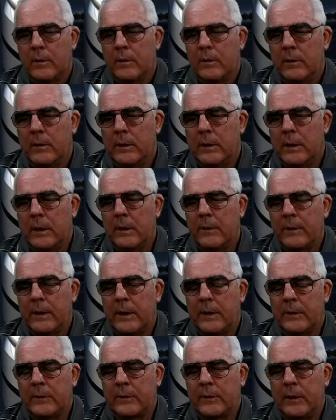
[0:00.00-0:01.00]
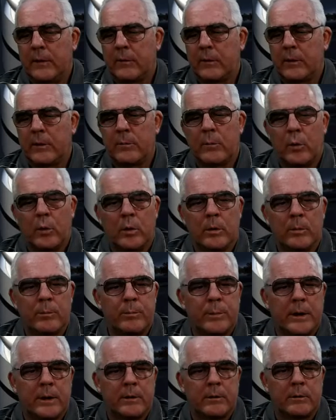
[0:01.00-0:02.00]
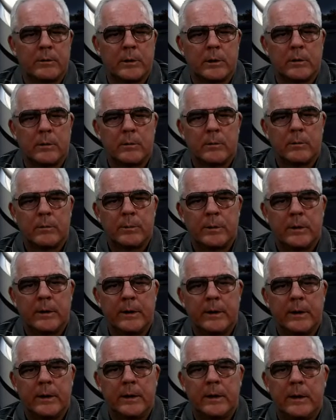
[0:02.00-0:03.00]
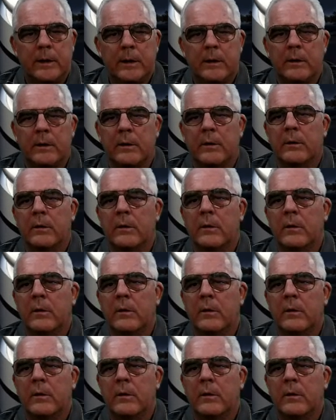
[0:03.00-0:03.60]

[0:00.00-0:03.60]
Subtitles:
Yeah, that's even more betterer. Play here.